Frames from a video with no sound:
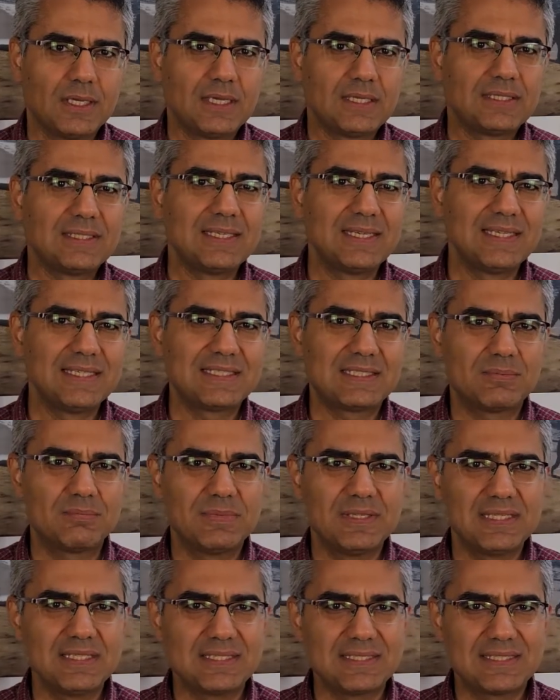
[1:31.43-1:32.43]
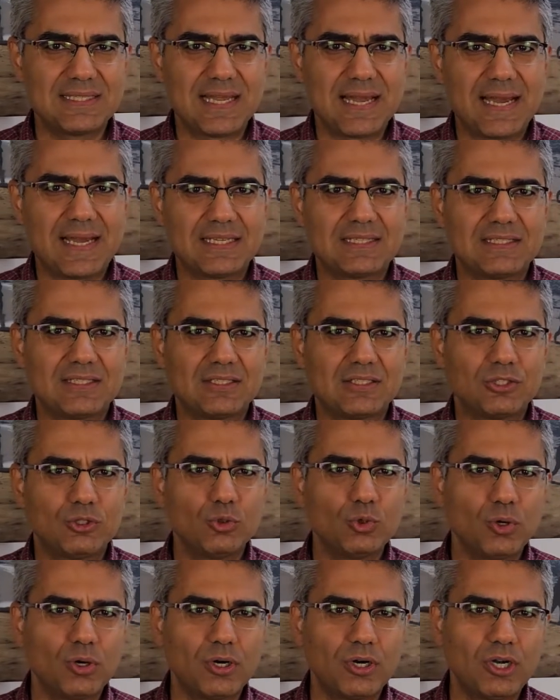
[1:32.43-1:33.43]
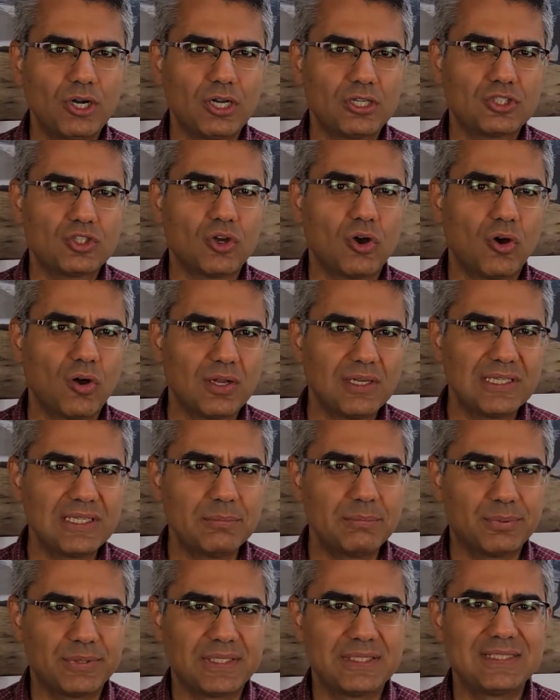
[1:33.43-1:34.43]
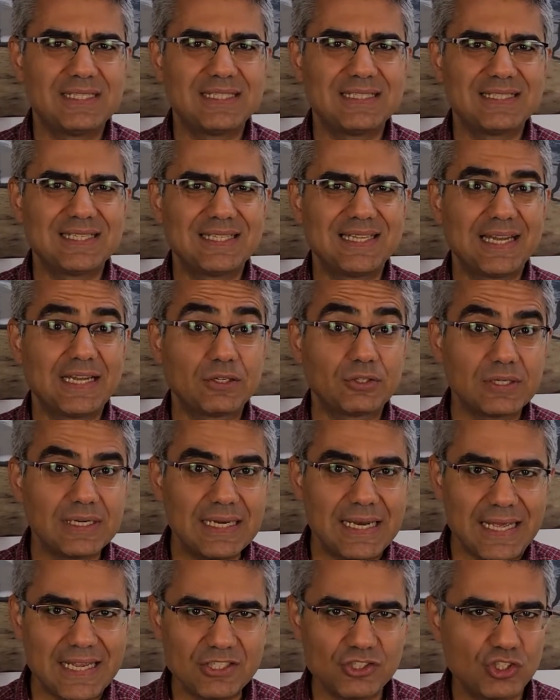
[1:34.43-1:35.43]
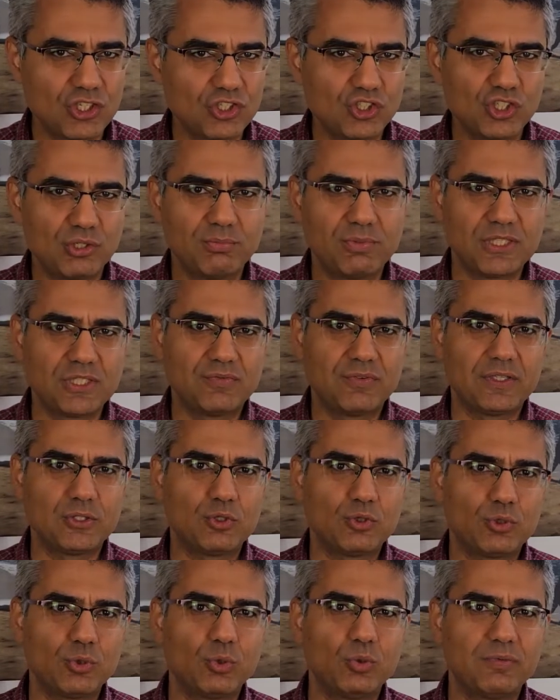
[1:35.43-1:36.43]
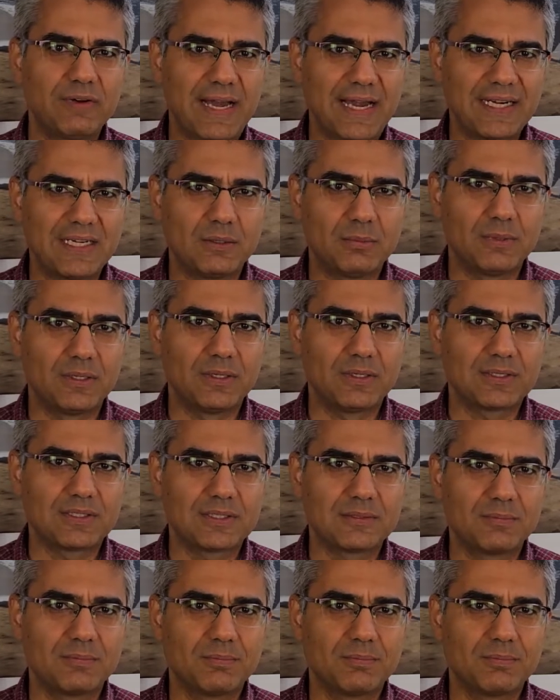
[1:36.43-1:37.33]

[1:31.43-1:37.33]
This means that you are not only predicting a relationship between two variables,